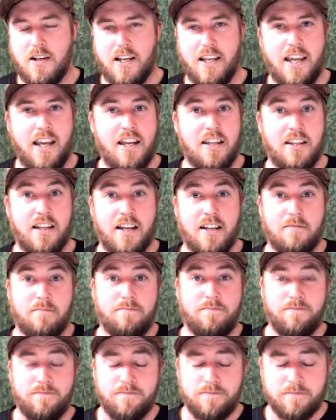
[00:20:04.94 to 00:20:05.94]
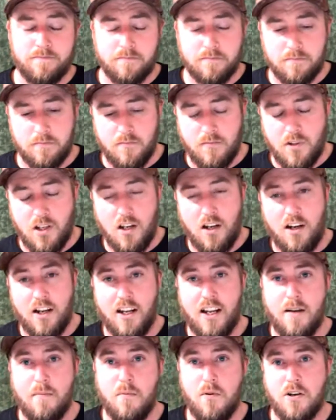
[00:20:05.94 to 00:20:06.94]
I canned that. And I
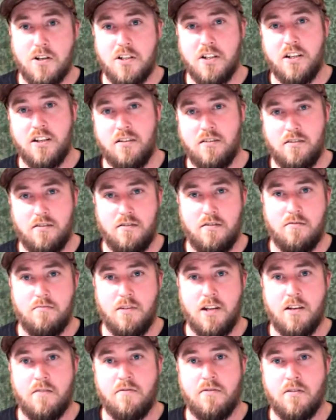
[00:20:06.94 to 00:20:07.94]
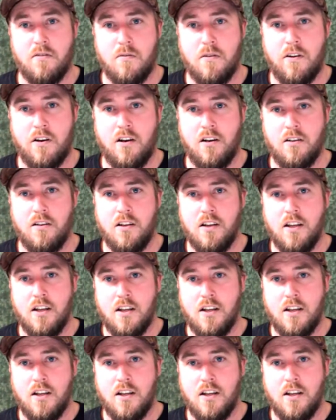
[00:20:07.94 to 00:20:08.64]
kept watching Nick for a while.